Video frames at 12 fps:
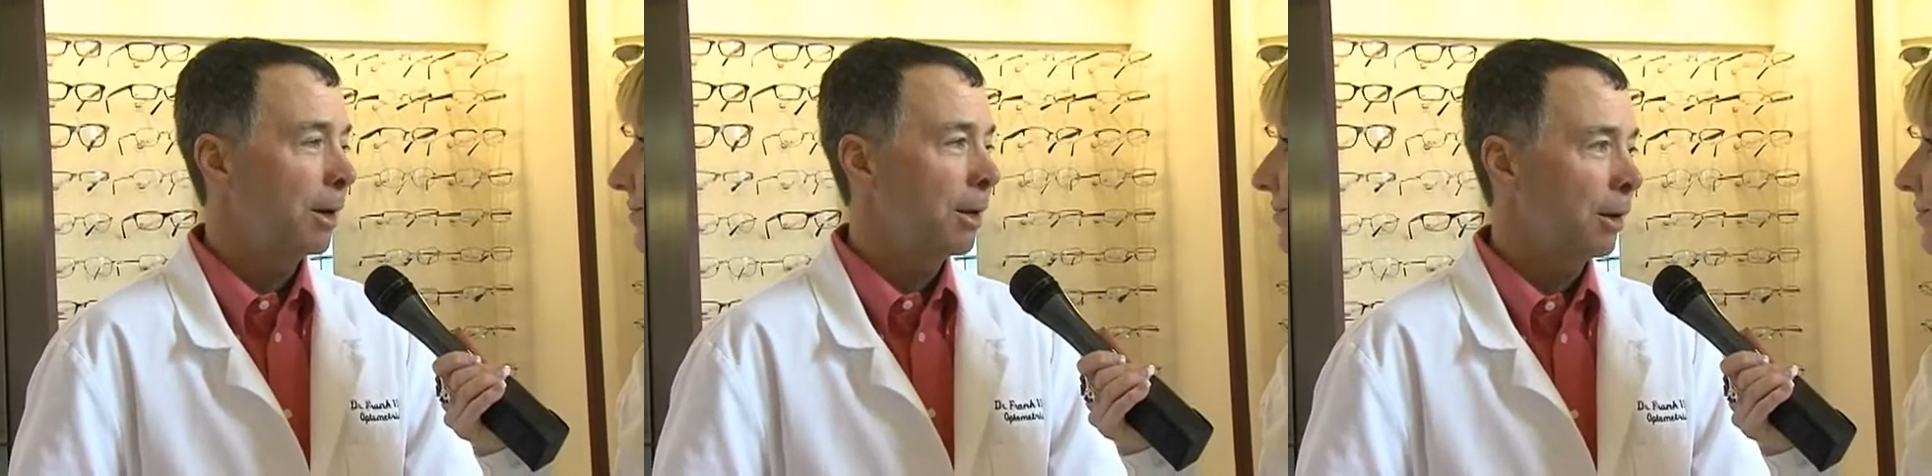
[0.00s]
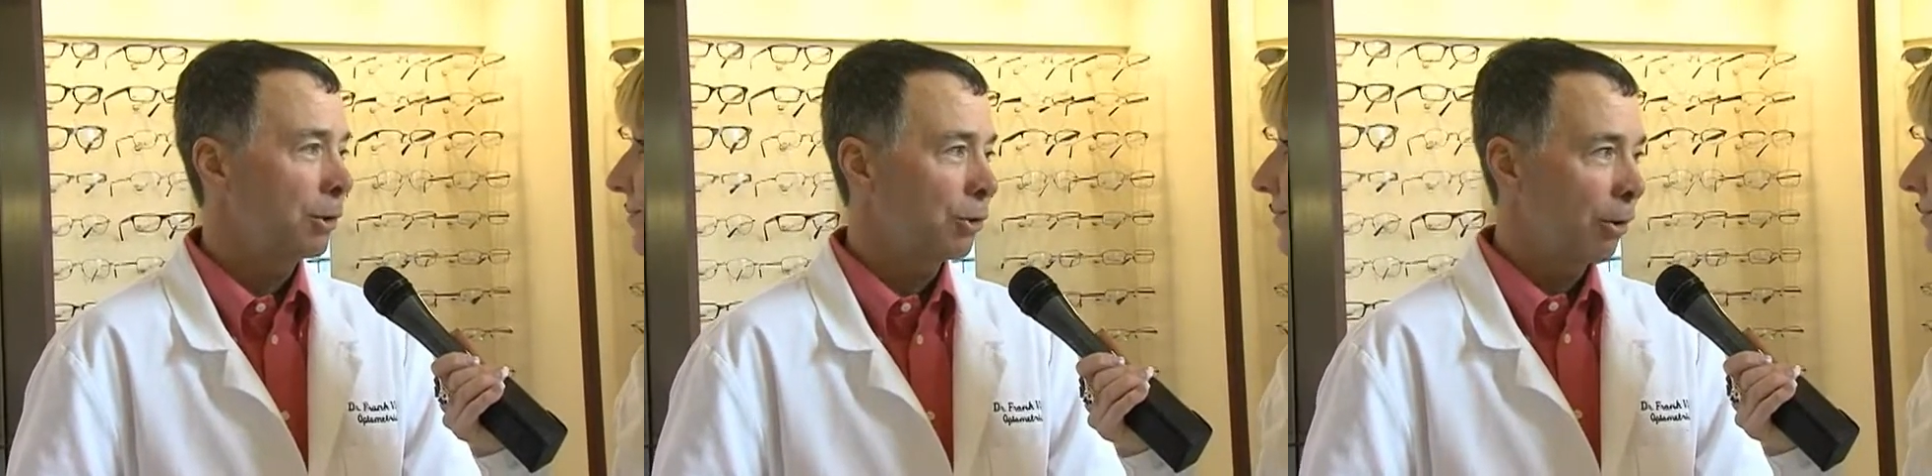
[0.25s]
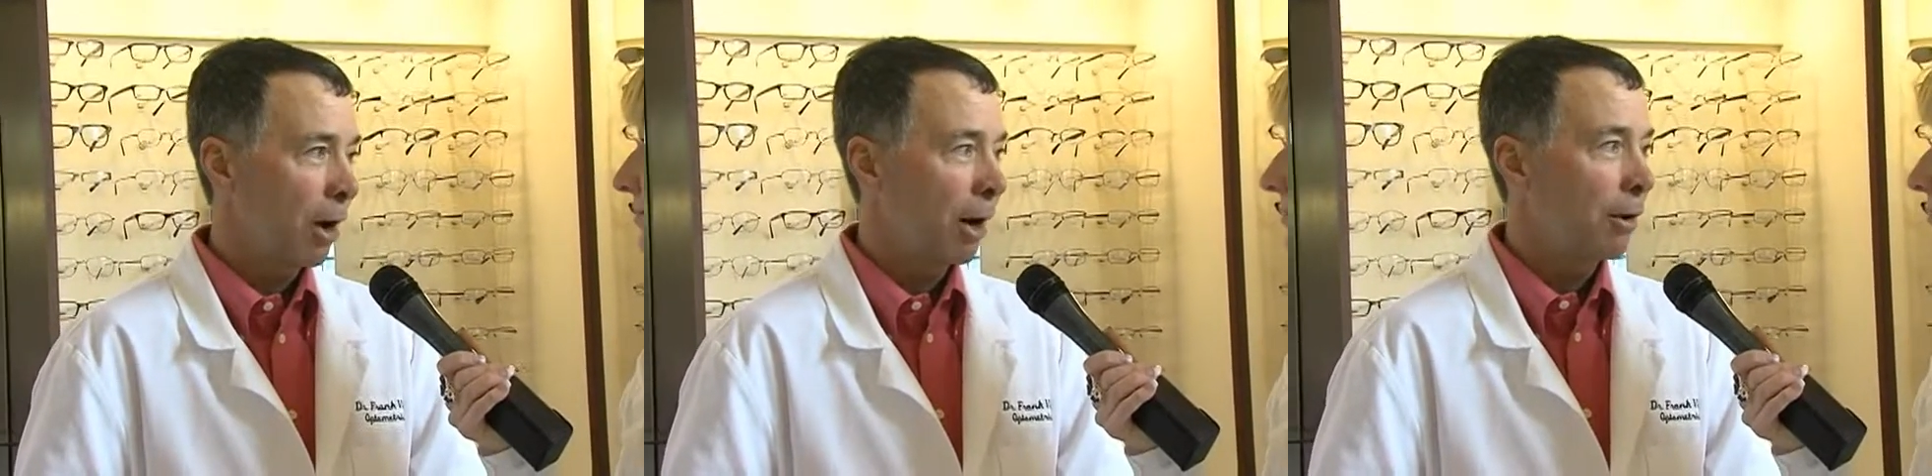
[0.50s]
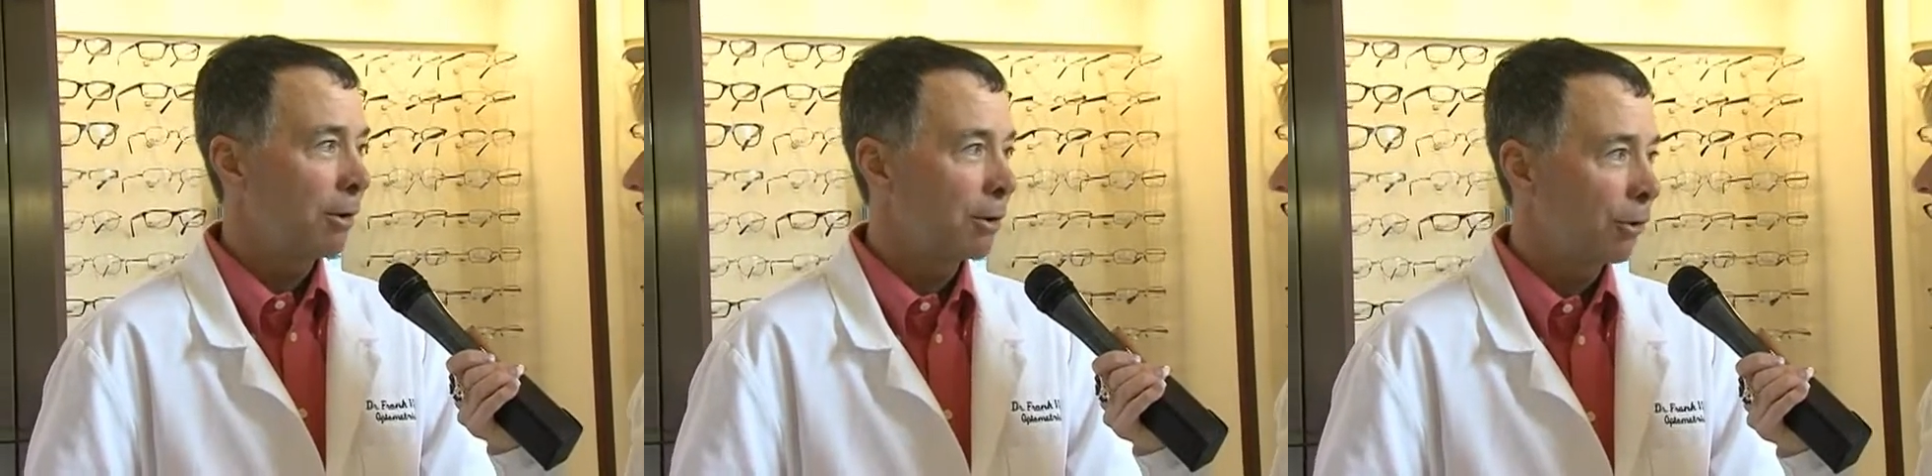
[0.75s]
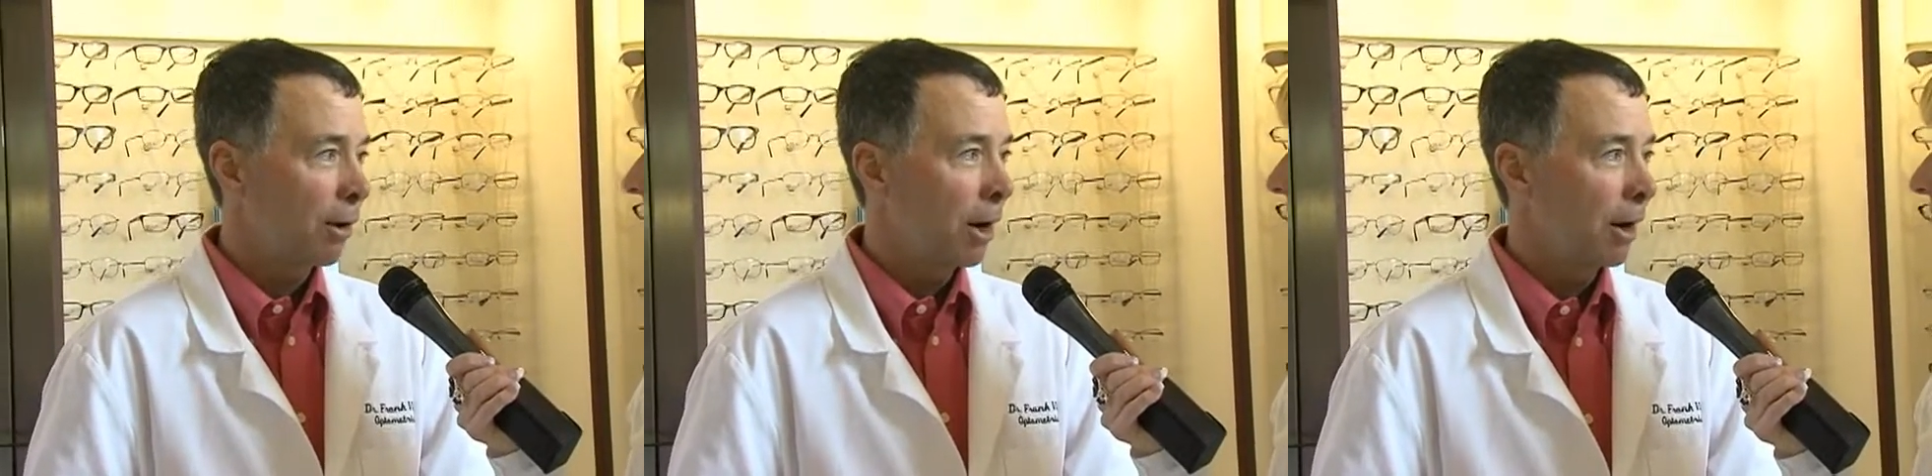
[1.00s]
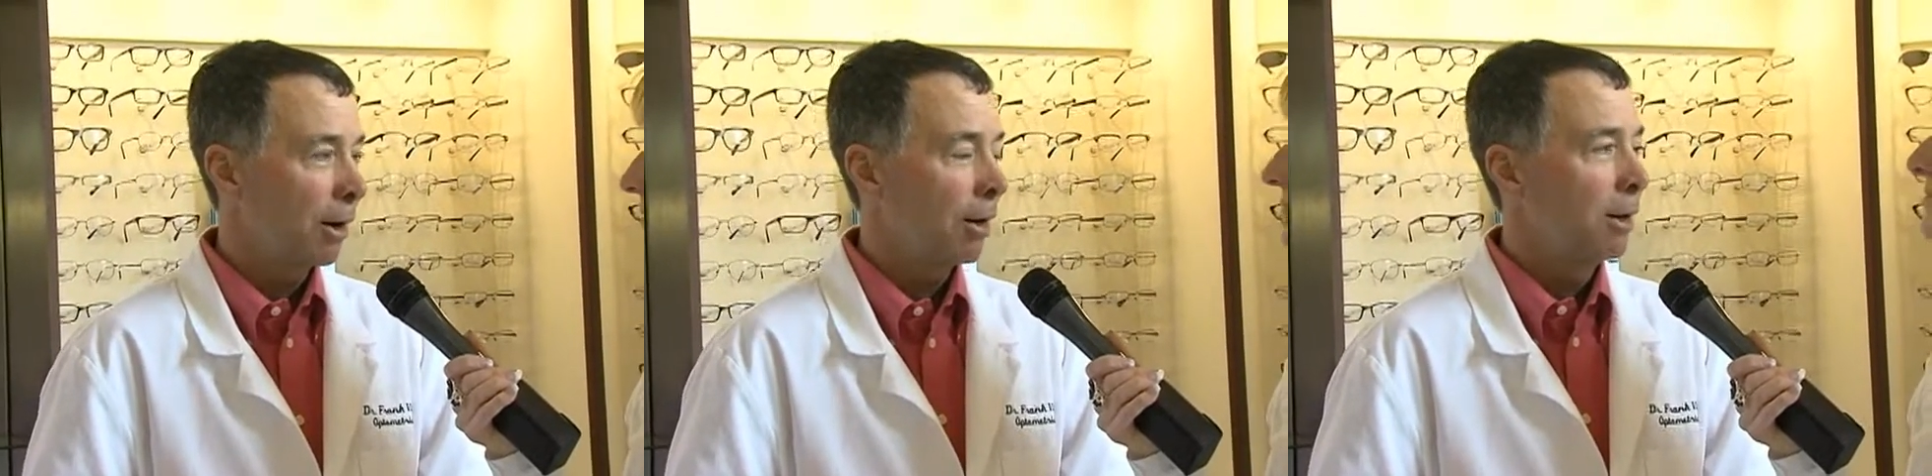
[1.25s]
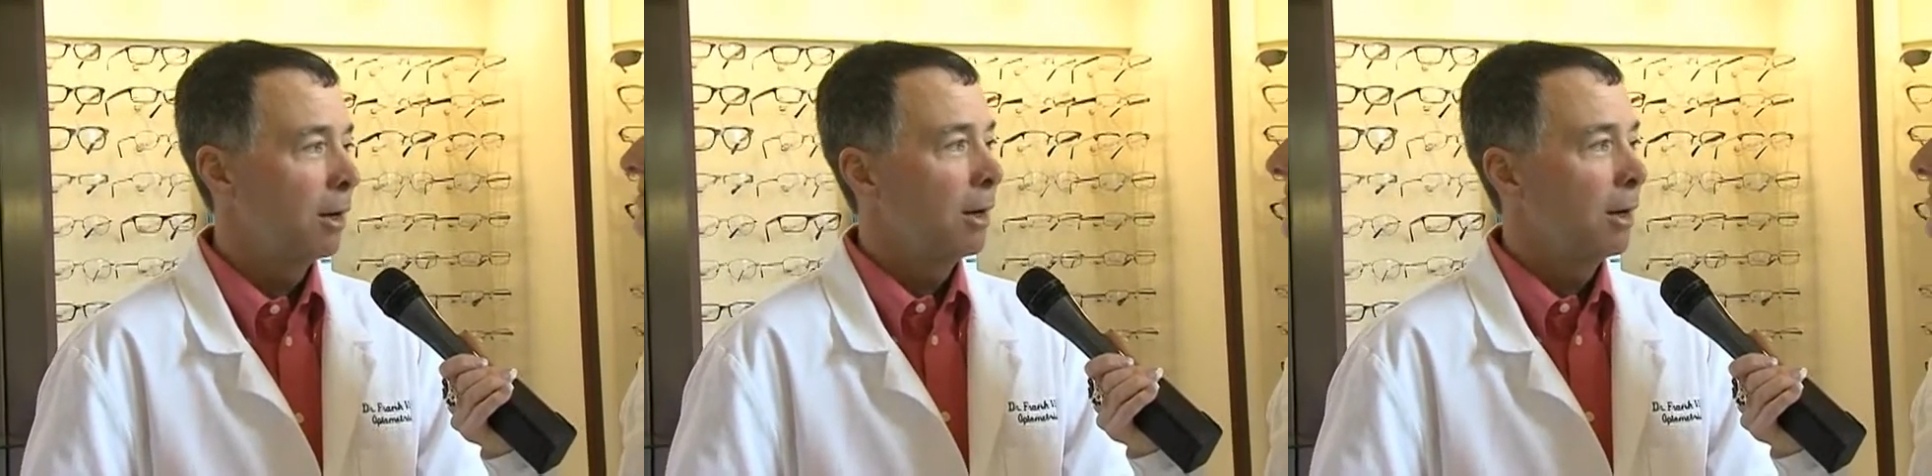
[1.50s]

It gets drier and drier.